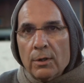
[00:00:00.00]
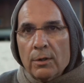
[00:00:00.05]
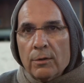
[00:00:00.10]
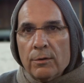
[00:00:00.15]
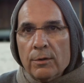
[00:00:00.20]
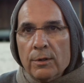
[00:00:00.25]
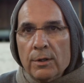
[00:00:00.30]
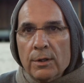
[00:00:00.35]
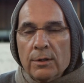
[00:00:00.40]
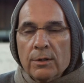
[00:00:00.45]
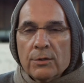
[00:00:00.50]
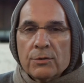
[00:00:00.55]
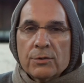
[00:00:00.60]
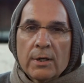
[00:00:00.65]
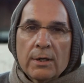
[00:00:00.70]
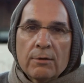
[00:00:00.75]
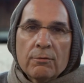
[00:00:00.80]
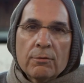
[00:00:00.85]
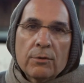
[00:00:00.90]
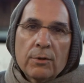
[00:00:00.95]
the
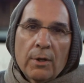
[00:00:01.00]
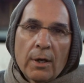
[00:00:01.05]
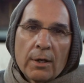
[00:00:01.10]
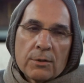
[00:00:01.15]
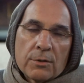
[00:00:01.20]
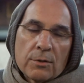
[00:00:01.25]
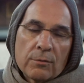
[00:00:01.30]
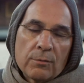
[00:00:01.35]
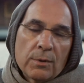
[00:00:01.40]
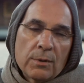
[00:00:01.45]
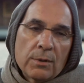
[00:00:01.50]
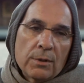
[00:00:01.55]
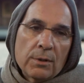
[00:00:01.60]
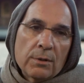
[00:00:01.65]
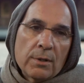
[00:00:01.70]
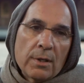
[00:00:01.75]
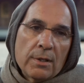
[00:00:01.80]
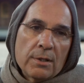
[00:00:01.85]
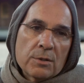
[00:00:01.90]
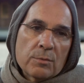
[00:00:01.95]
sacred texts of India,
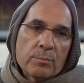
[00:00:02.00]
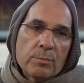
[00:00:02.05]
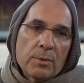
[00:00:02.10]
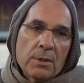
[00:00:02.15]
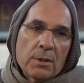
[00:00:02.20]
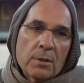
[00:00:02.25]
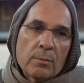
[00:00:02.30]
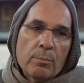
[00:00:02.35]
they speak